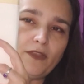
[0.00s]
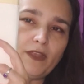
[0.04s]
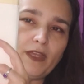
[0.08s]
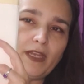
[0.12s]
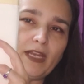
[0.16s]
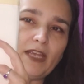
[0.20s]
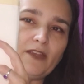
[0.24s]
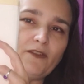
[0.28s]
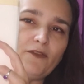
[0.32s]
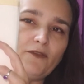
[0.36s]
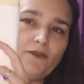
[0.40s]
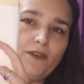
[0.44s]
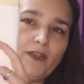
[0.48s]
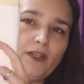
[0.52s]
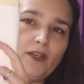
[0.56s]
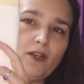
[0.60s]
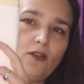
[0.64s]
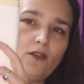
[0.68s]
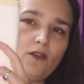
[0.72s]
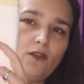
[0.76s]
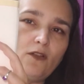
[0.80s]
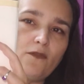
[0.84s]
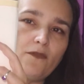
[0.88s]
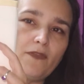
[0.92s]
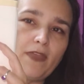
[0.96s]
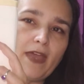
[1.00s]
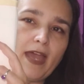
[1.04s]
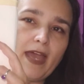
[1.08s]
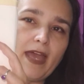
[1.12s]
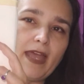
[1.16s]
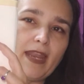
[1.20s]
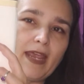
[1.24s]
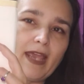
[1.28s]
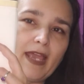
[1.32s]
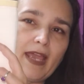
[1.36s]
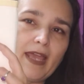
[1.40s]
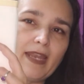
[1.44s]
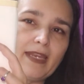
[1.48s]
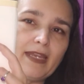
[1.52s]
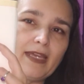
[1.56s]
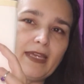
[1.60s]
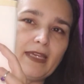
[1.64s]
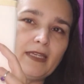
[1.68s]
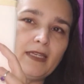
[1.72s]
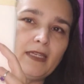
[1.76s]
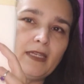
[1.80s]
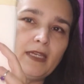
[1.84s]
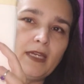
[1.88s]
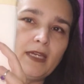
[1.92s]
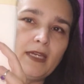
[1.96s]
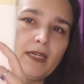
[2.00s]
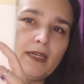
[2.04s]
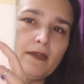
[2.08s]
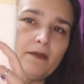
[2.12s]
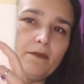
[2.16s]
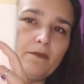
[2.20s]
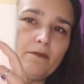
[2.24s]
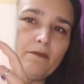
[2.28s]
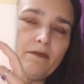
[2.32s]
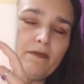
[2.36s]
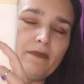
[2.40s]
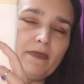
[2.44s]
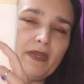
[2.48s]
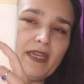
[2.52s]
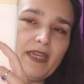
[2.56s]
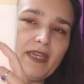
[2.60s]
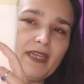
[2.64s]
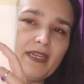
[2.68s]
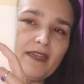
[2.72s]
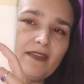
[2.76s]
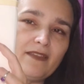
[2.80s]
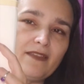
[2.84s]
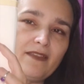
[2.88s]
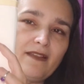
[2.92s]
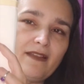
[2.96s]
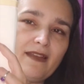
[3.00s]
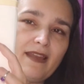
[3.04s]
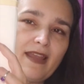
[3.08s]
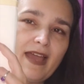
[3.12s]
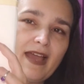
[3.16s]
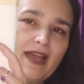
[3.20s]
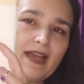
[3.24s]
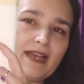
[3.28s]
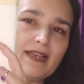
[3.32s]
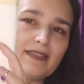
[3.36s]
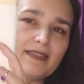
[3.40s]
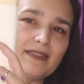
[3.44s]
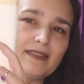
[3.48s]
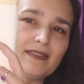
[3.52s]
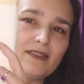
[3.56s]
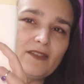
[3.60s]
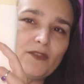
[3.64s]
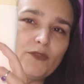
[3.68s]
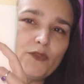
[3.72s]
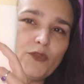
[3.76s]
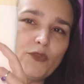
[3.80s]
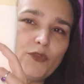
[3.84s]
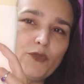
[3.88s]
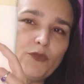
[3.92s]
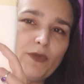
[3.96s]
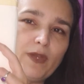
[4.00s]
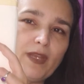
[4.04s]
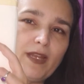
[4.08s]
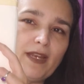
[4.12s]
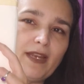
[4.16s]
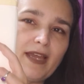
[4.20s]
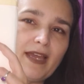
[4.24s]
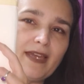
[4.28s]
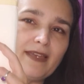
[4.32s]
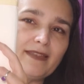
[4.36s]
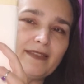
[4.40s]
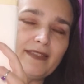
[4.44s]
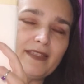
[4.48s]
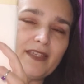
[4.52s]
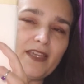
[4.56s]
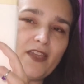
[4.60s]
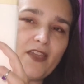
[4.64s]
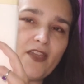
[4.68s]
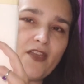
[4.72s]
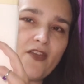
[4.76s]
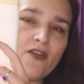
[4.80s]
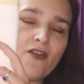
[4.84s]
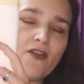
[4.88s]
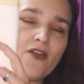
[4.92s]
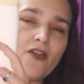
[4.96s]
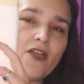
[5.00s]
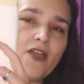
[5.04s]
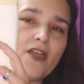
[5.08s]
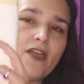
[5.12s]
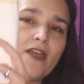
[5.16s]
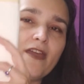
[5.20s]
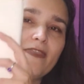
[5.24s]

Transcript: Then I fill all of that and I make the last three lines here.